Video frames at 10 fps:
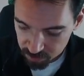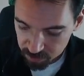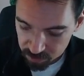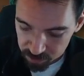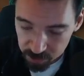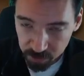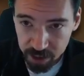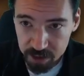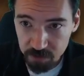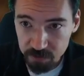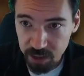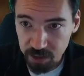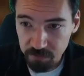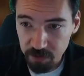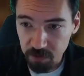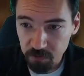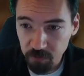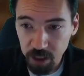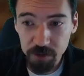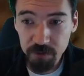near x equals negative 2. Why
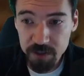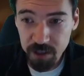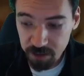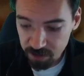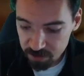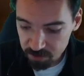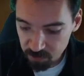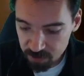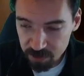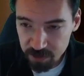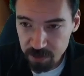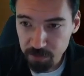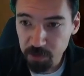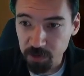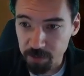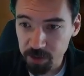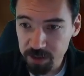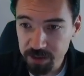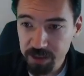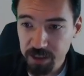do I know it's not constant? Because this is a parabola,
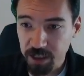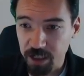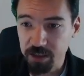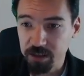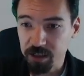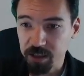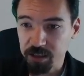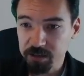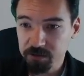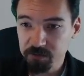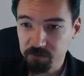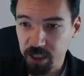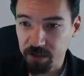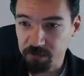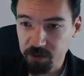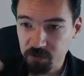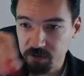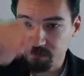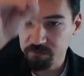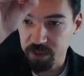and we have this sort
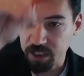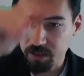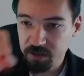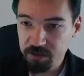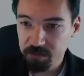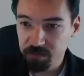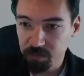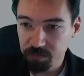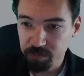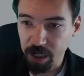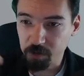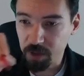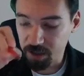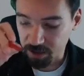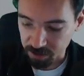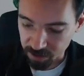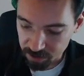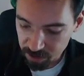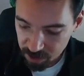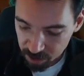of nice parabolic thing,
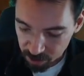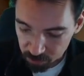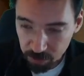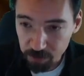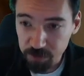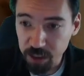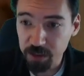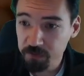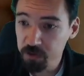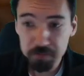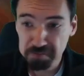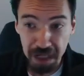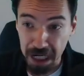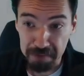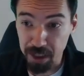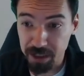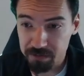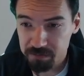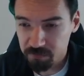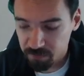and around negative 2, I'm not
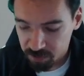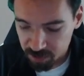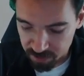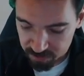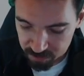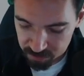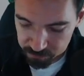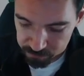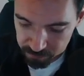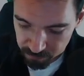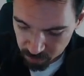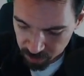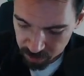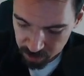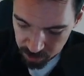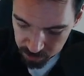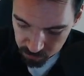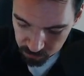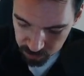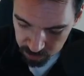constant. Okay, so
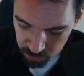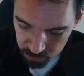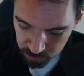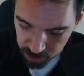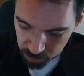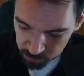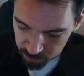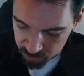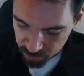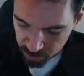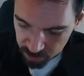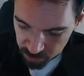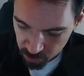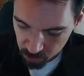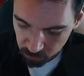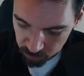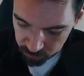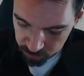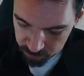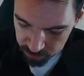this should allow me to say, well,
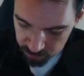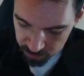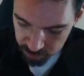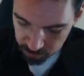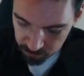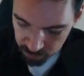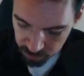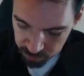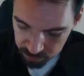this is the same thing,